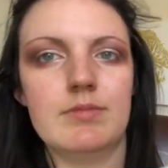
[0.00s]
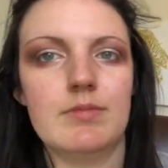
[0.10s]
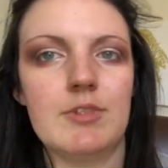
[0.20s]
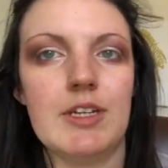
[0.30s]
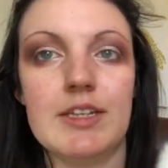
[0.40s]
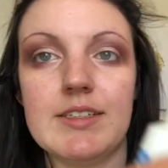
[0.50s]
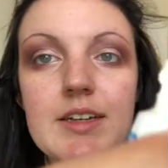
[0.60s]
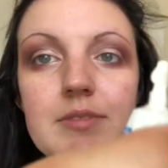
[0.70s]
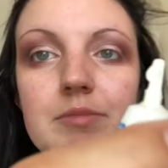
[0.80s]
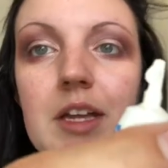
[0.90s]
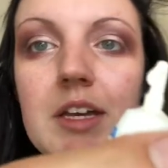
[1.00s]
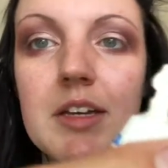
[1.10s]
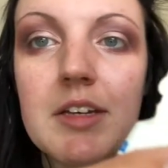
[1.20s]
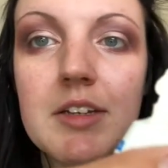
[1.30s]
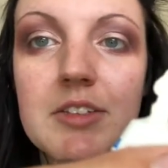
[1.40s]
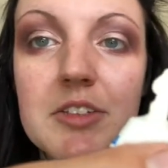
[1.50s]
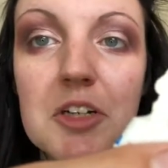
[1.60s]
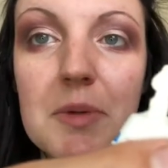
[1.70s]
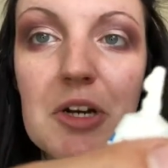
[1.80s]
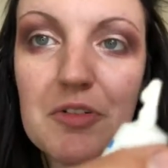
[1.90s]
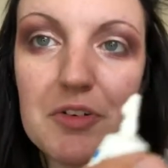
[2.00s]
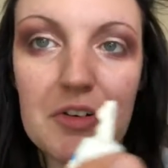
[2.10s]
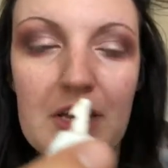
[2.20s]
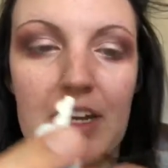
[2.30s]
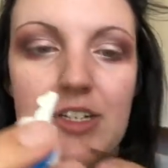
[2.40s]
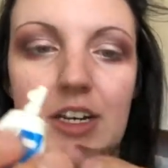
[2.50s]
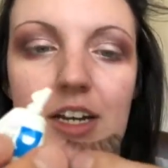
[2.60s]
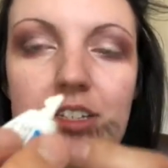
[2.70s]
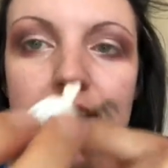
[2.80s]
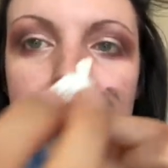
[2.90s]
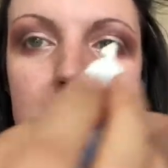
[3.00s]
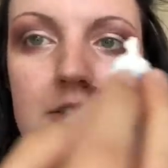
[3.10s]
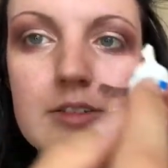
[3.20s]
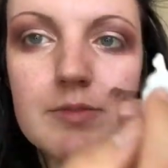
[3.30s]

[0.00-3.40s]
You can't see it. It's a little bit over the edge, and I just